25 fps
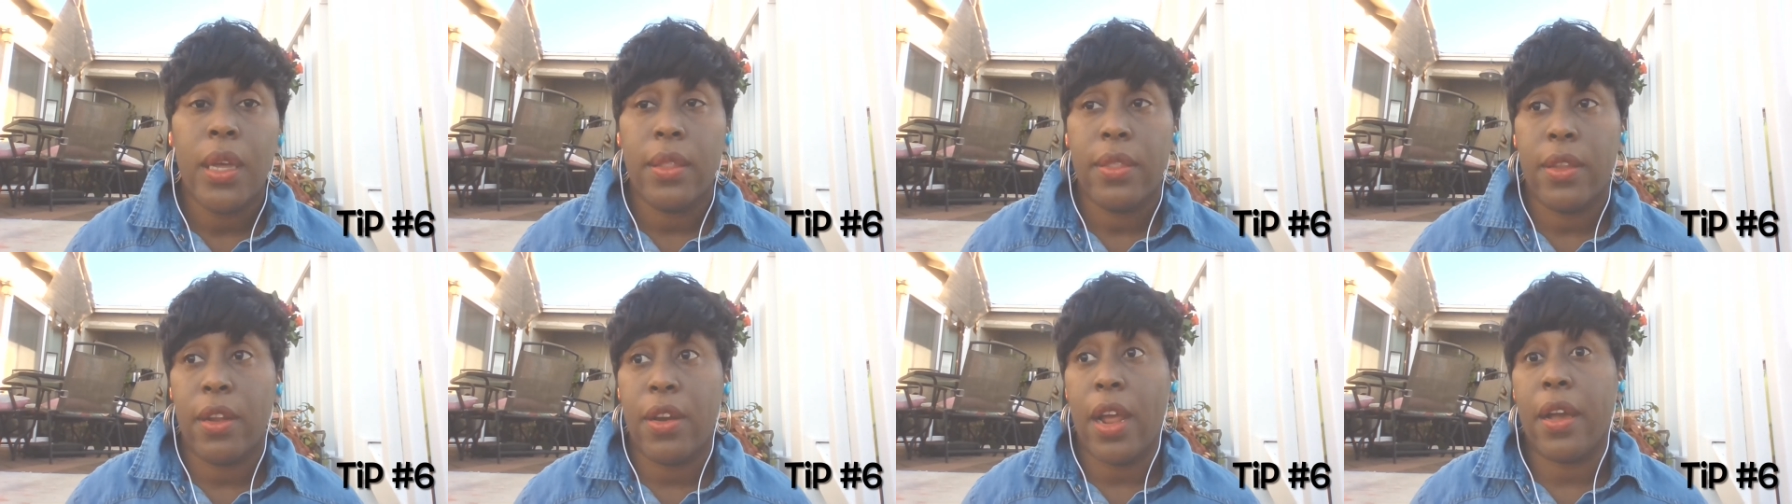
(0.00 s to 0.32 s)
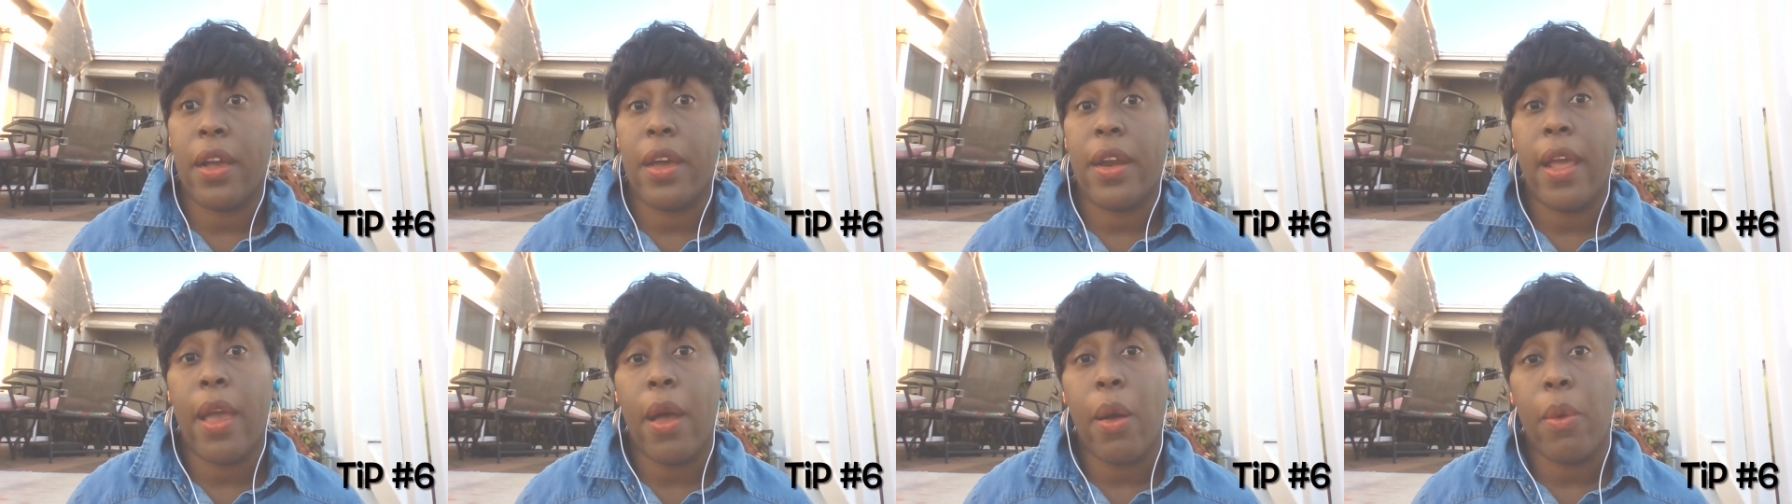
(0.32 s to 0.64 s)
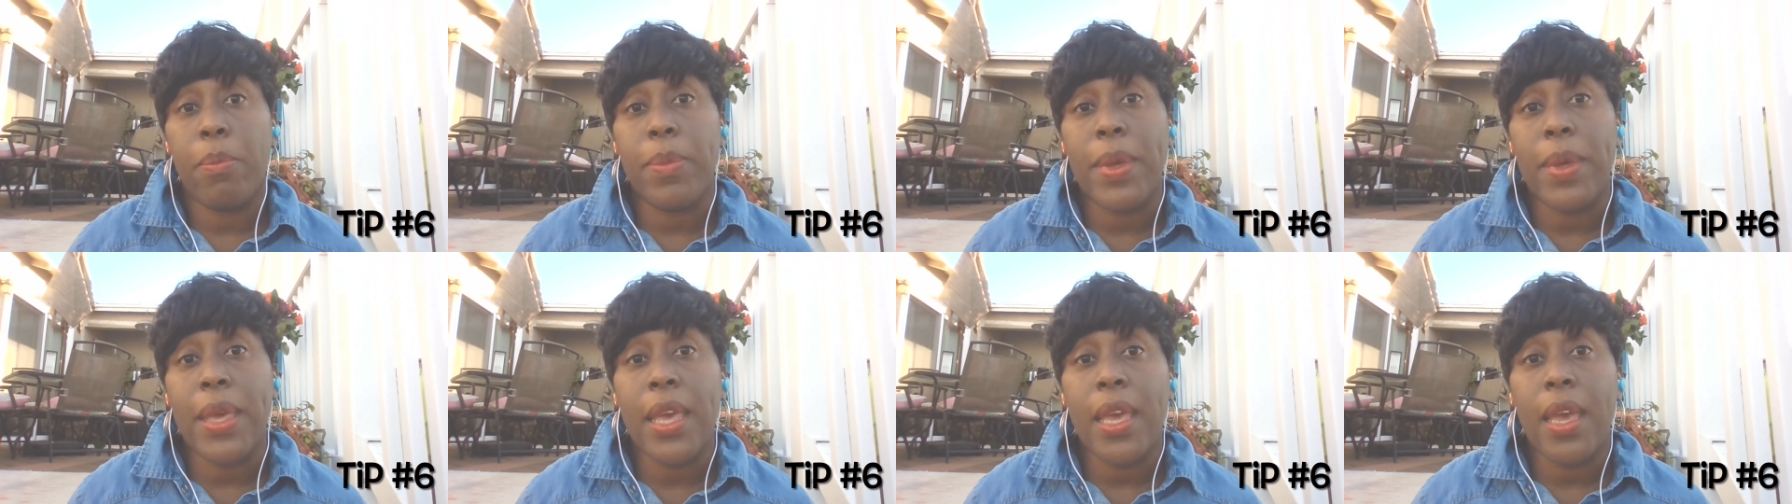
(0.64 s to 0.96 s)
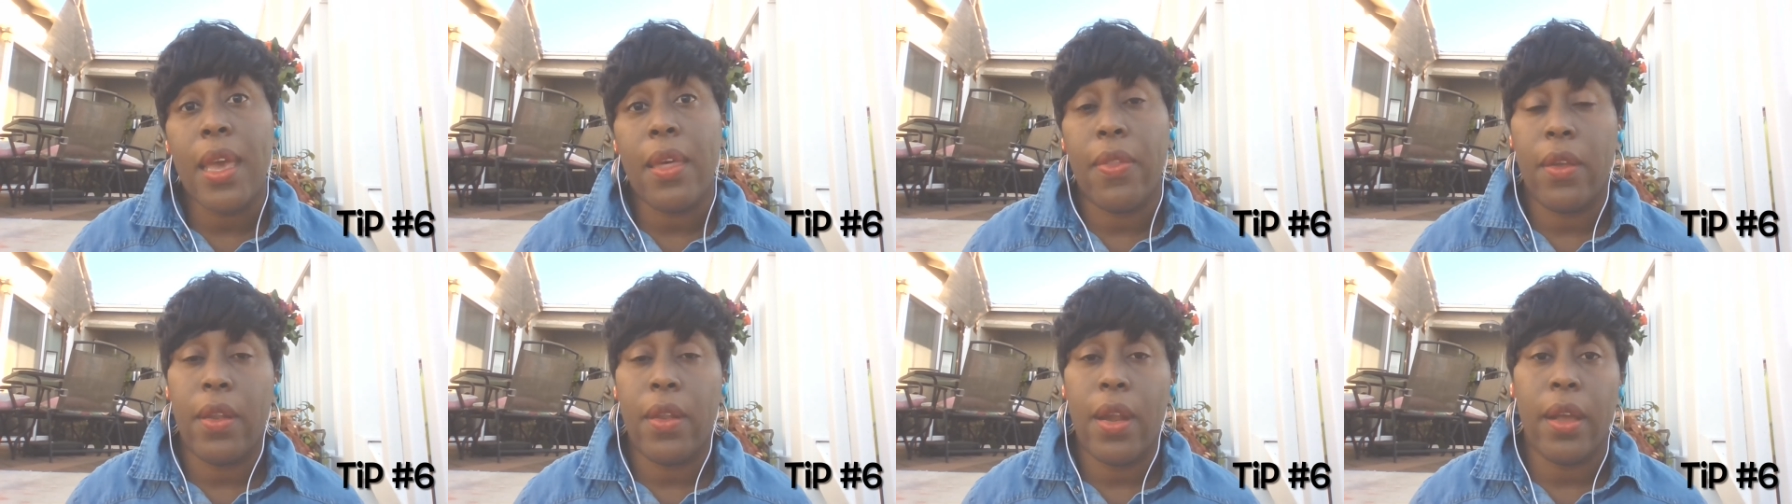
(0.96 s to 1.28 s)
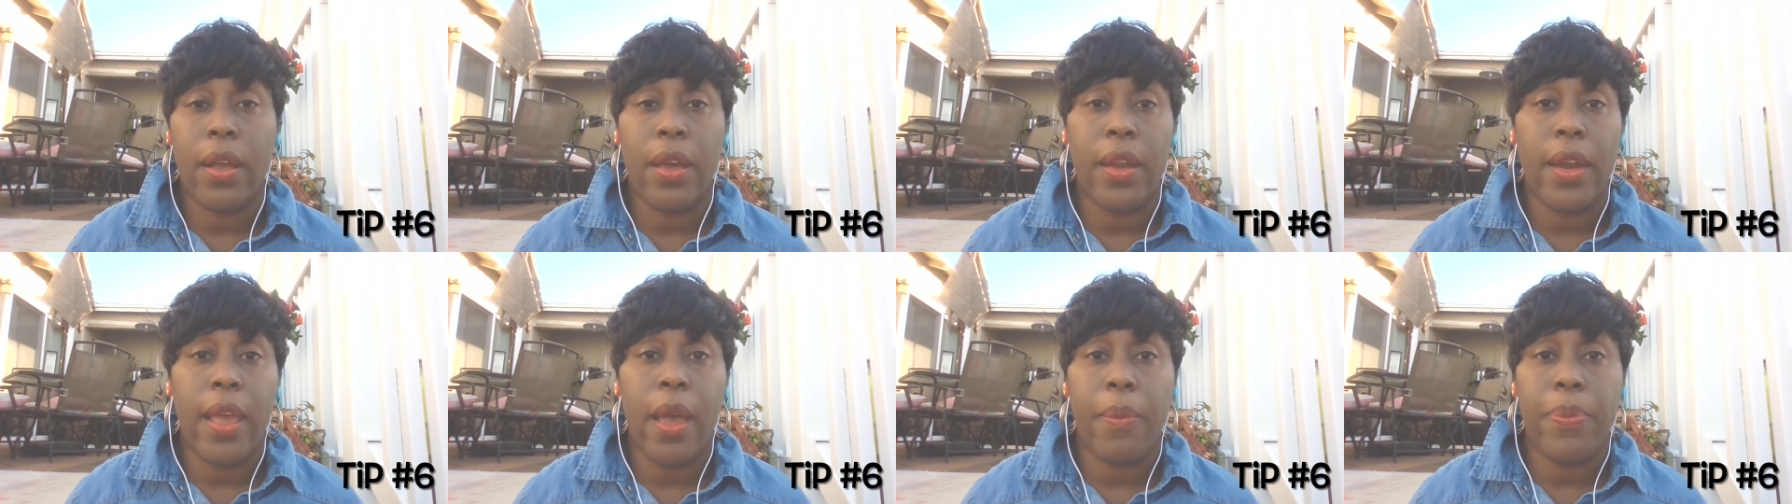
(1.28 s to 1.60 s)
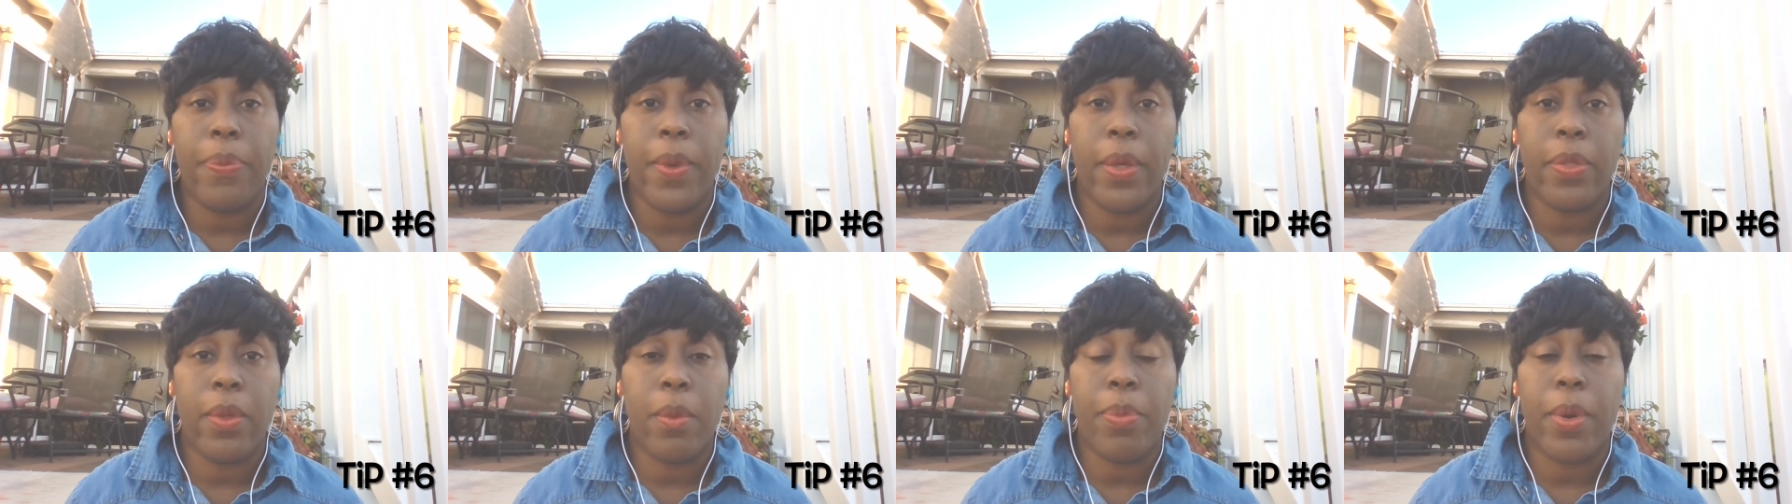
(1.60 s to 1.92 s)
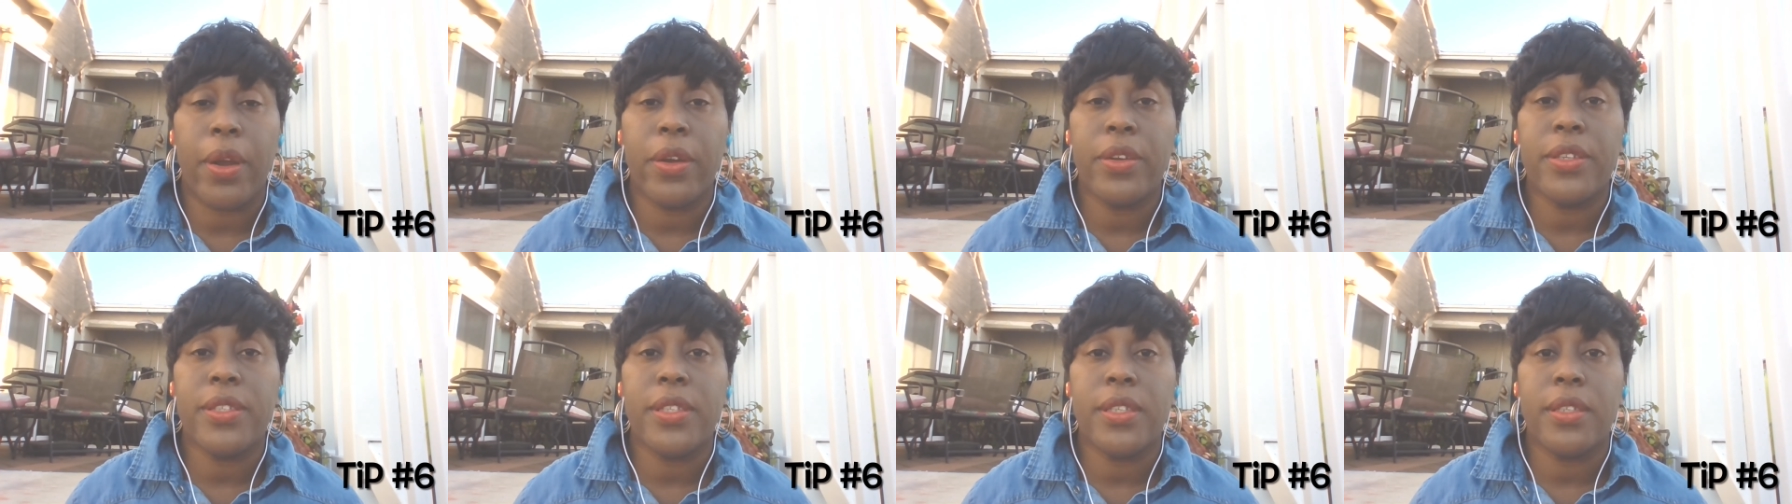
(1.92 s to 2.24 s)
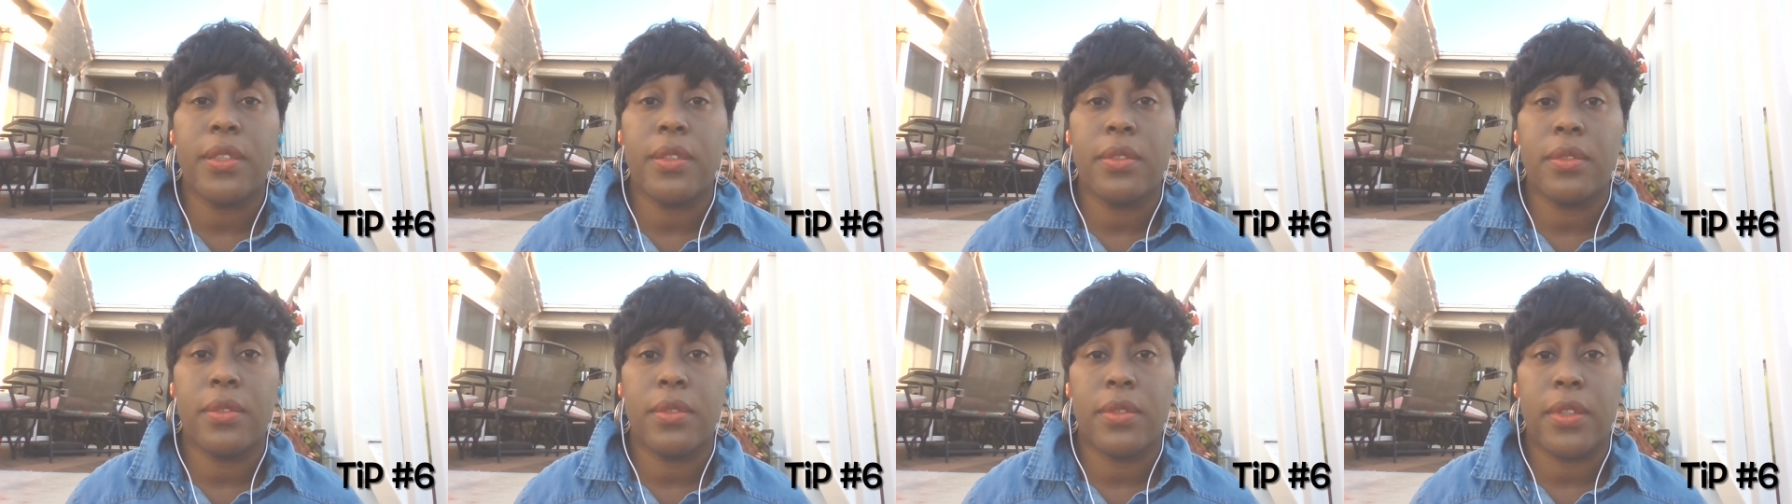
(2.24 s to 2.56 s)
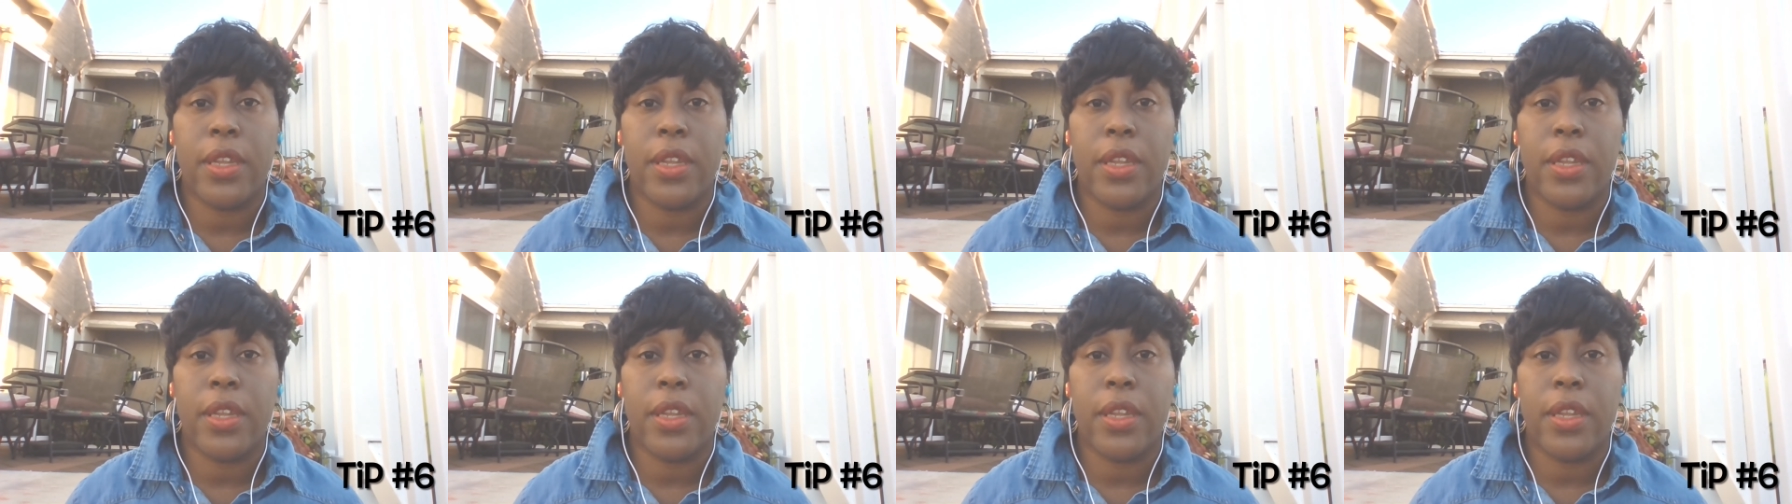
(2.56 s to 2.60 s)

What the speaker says: They're not going to help me, and they're not going to help the other person.